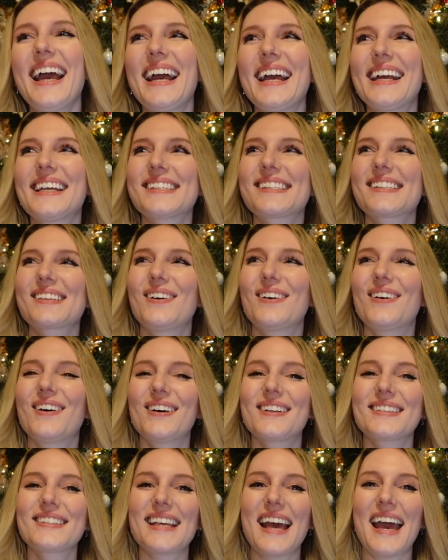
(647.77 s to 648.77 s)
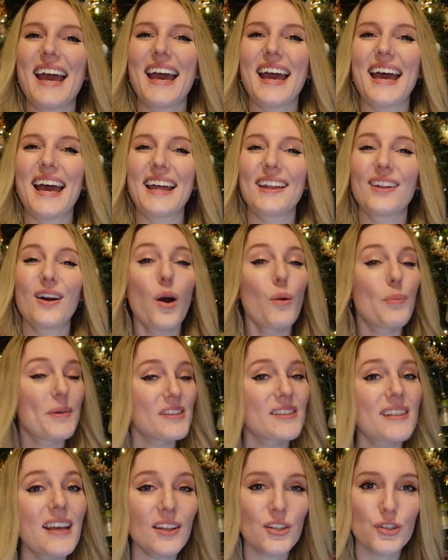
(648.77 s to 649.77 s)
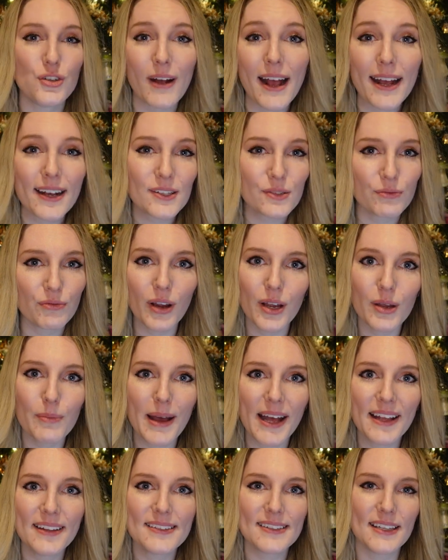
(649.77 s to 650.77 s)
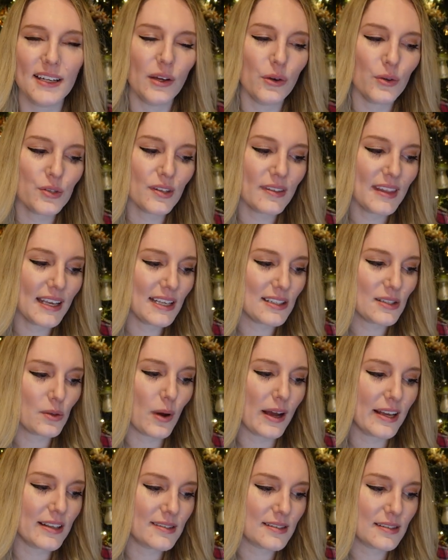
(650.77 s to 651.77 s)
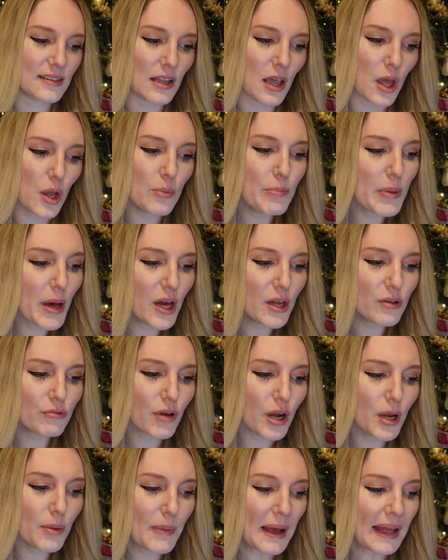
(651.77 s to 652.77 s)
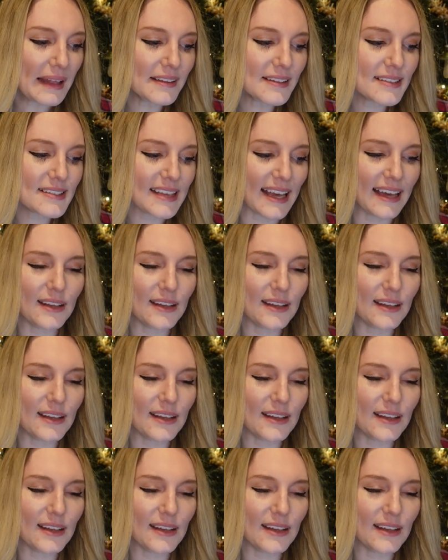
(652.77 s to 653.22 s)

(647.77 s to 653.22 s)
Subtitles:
It's got an opposite attracts romance. And I also think it's quite a slow burn romance.